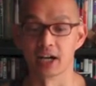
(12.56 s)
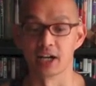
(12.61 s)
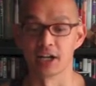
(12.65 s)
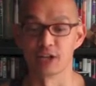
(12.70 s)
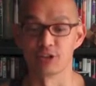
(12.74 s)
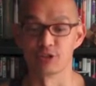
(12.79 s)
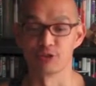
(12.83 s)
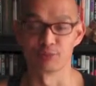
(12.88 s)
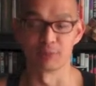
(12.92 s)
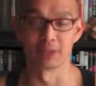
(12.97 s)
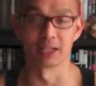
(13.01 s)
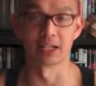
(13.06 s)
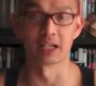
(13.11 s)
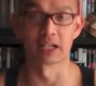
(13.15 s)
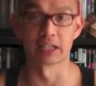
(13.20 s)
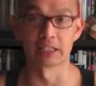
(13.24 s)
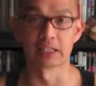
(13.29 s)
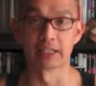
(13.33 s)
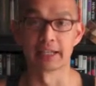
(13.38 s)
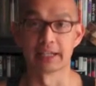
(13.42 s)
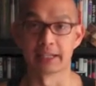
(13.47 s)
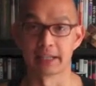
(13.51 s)
I've been
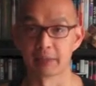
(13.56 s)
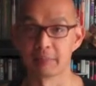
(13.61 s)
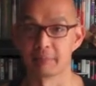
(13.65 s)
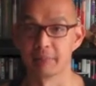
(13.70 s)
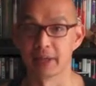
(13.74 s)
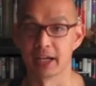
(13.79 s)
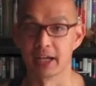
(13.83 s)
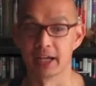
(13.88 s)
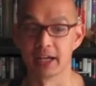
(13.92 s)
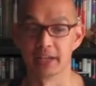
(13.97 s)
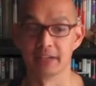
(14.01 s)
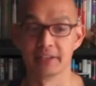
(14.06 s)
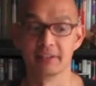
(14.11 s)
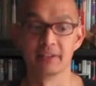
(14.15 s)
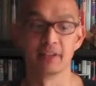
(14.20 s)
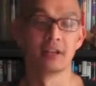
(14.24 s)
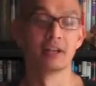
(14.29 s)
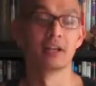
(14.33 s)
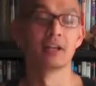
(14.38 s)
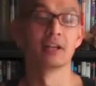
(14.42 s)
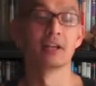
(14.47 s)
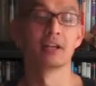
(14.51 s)
kind of laying in bed,
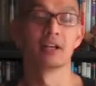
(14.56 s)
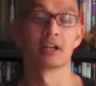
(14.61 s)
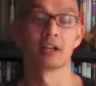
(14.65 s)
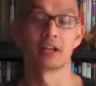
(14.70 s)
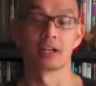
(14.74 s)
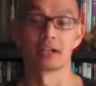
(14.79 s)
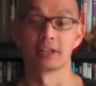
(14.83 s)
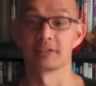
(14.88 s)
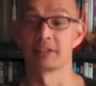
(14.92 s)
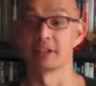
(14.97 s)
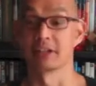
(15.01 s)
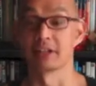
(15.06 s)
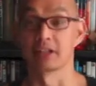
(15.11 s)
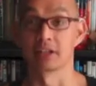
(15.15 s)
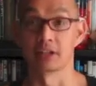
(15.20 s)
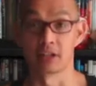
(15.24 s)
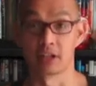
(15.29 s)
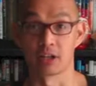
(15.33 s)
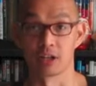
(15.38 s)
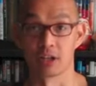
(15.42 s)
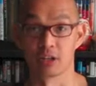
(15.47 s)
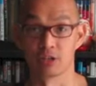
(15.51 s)
kind of
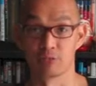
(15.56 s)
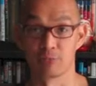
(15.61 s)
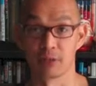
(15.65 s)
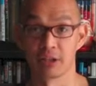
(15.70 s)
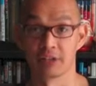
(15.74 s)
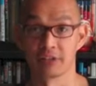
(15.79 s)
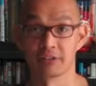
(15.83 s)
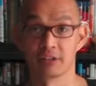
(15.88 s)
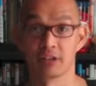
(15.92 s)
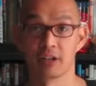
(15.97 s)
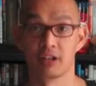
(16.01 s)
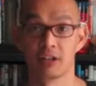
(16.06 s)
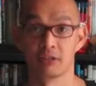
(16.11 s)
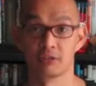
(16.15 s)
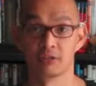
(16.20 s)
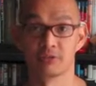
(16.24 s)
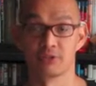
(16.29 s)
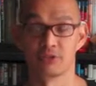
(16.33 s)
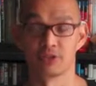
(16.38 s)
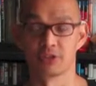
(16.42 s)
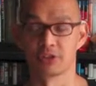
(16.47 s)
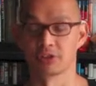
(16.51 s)
taking care of
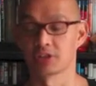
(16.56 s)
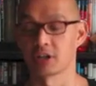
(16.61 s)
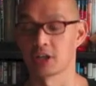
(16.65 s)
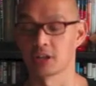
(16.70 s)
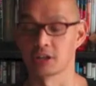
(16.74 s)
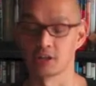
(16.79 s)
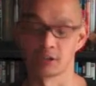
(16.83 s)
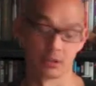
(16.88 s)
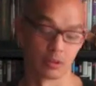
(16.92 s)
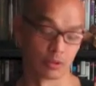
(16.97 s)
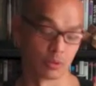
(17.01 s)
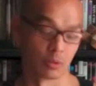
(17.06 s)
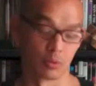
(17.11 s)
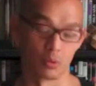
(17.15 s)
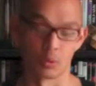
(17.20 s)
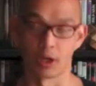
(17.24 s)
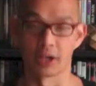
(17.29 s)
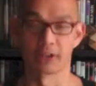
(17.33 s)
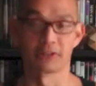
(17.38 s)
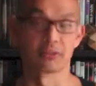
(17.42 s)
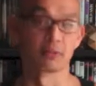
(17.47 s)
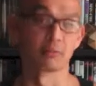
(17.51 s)
myself, just kind of
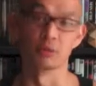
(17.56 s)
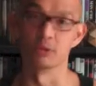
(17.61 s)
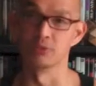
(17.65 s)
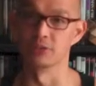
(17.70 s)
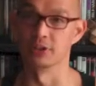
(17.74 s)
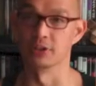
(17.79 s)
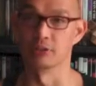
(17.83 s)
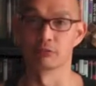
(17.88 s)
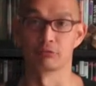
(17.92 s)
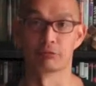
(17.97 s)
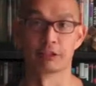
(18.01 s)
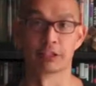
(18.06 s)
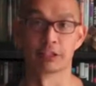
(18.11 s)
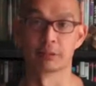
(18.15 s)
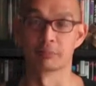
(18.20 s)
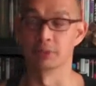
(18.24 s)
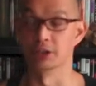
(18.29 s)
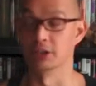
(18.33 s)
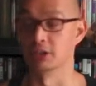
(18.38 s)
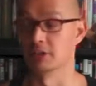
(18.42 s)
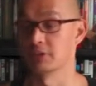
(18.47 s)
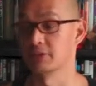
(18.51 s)
watching movies,
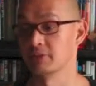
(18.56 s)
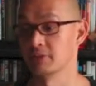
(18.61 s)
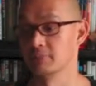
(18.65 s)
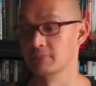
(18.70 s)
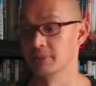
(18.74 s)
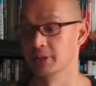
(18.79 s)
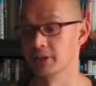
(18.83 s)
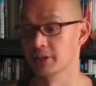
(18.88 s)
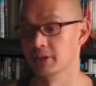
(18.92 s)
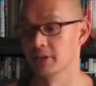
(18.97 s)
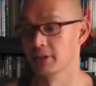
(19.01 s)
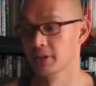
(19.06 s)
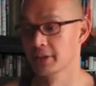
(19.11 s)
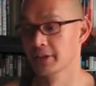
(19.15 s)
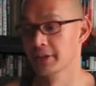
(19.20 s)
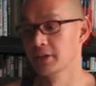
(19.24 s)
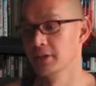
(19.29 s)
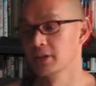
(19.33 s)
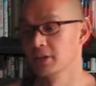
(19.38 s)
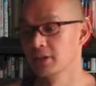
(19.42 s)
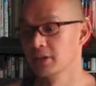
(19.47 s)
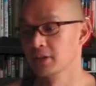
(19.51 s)
reading books, but
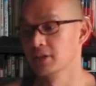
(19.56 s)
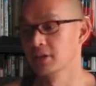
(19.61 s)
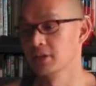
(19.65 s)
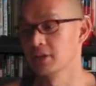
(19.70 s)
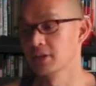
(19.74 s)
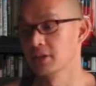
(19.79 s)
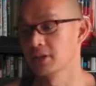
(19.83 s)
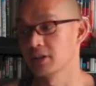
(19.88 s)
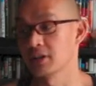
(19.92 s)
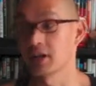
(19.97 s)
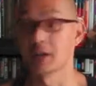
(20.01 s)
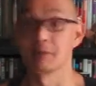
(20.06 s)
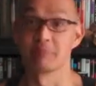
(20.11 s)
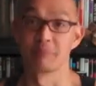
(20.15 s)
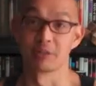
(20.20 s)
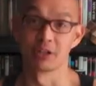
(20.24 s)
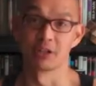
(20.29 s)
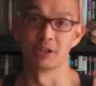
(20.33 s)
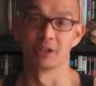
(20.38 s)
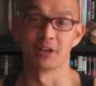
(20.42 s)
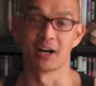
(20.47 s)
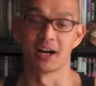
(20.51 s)
God,
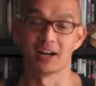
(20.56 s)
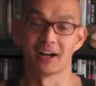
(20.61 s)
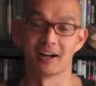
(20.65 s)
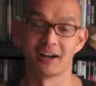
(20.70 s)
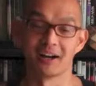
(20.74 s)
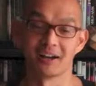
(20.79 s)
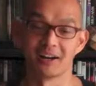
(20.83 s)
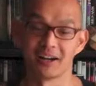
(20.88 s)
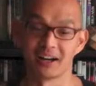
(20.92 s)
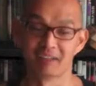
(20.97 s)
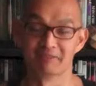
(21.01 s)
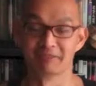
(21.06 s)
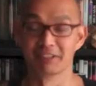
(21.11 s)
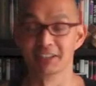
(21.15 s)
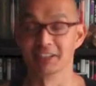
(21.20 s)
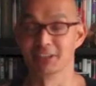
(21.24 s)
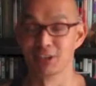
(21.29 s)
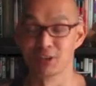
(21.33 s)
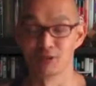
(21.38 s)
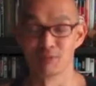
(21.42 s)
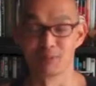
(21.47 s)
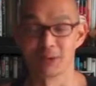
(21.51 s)
I
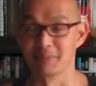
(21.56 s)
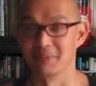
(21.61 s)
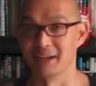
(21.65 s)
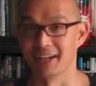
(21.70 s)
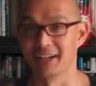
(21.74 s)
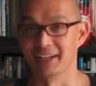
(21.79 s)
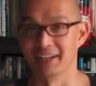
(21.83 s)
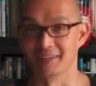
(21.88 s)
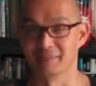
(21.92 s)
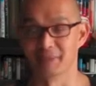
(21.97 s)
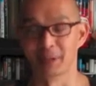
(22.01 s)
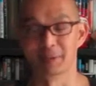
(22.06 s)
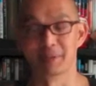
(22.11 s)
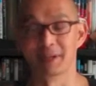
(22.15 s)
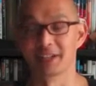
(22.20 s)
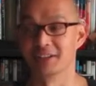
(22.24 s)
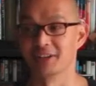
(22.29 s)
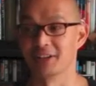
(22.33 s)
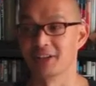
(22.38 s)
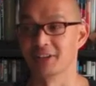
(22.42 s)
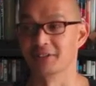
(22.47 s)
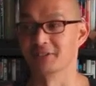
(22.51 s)
really love my bed, and my bed's